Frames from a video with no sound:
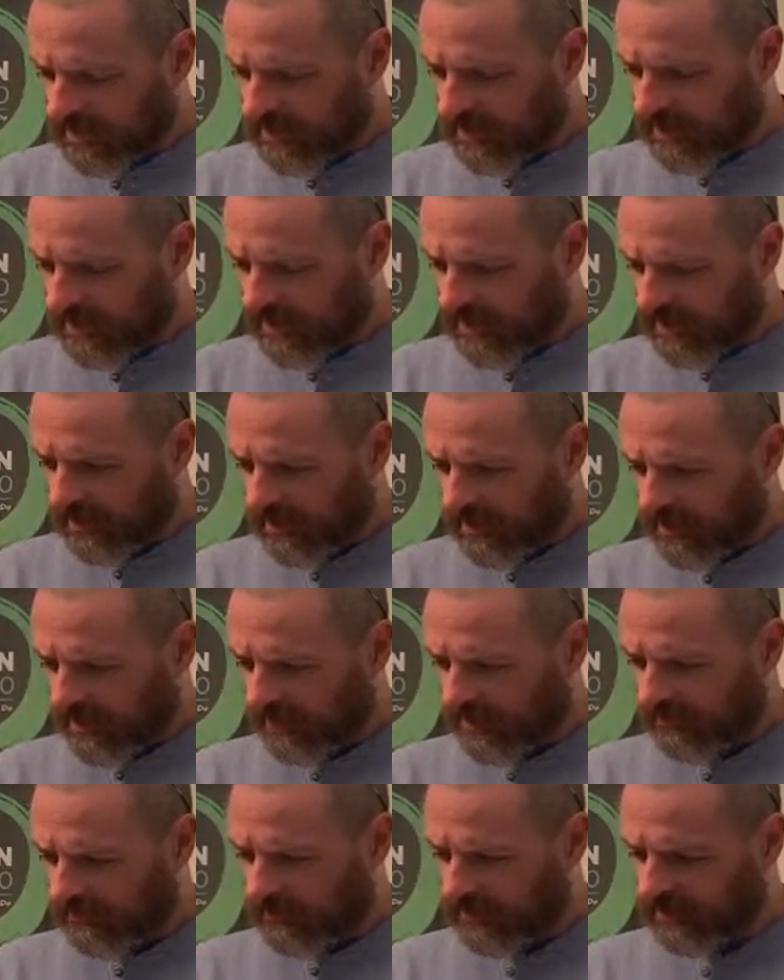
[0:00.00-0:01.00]
What
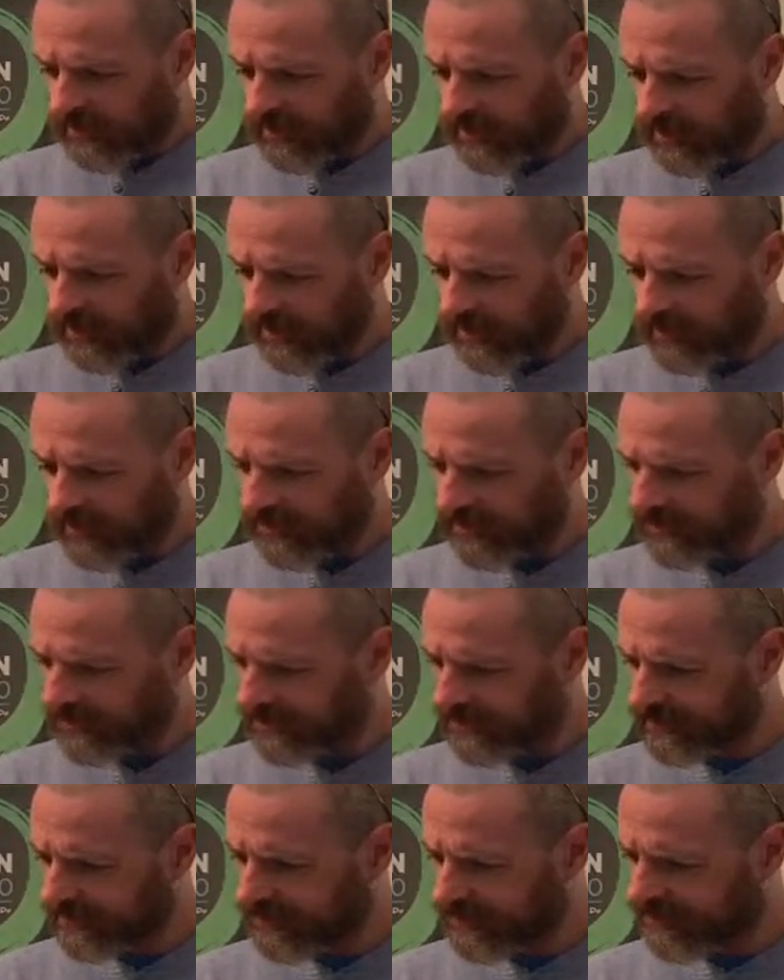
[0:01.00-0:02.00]
do
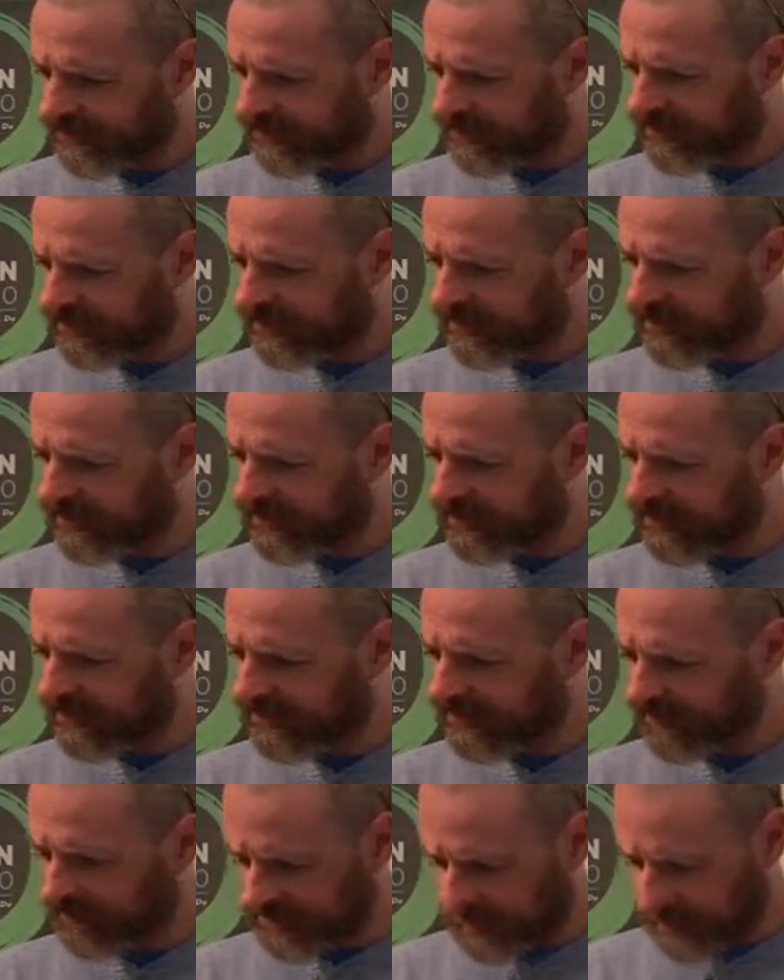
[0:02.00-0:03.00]
I want to say
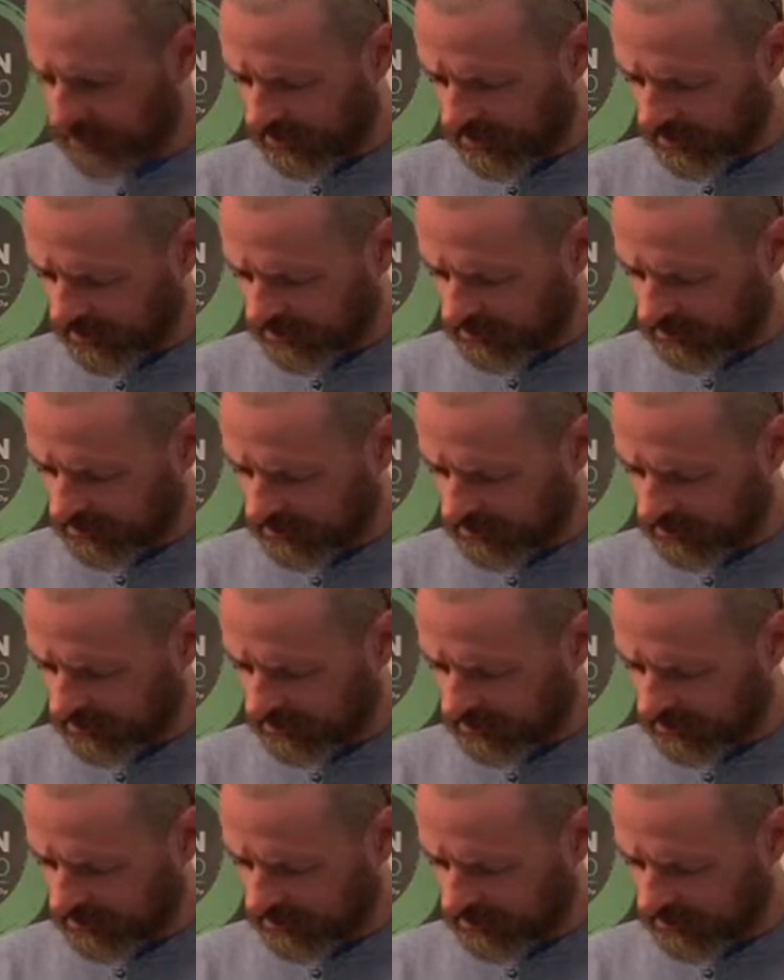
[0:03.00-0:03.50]
about that?